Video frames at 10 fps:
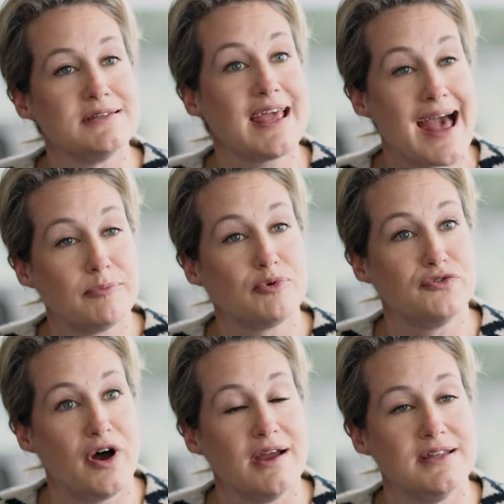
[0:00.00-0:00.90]
can
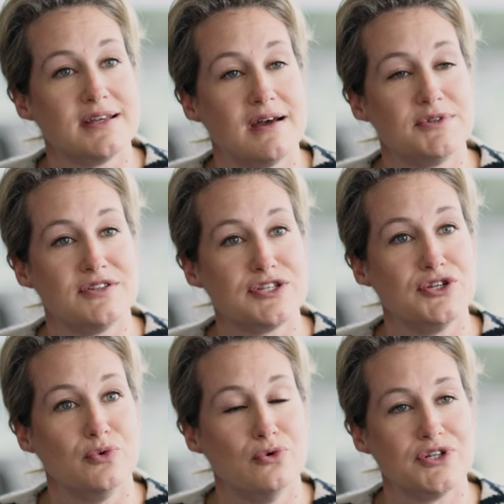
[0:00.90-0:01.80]
provide to this
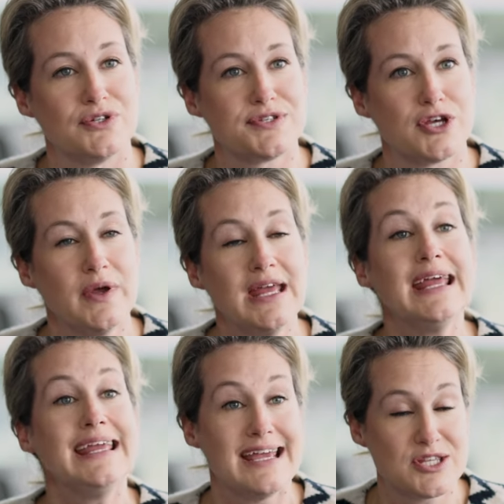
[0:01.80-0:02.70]
new audience. So
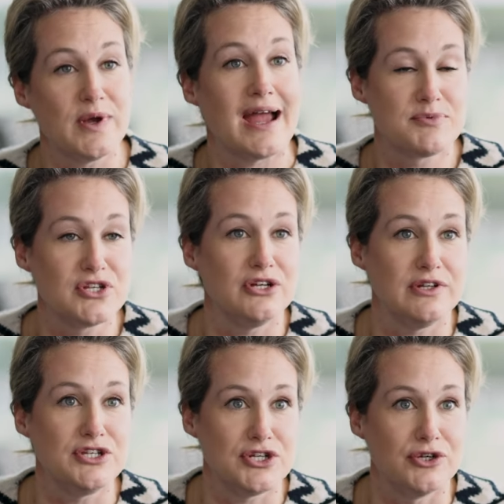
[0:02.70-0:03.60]
yes, we
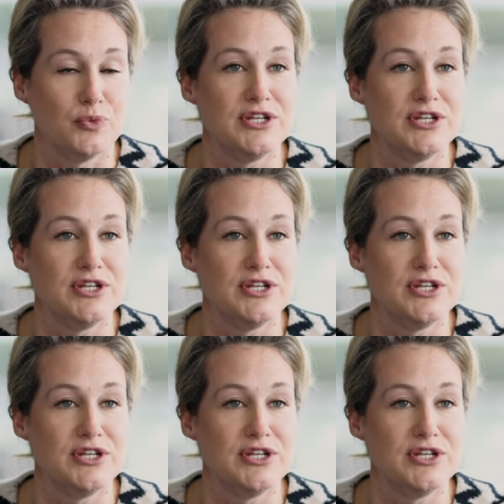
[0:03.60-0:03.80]
absolutely do.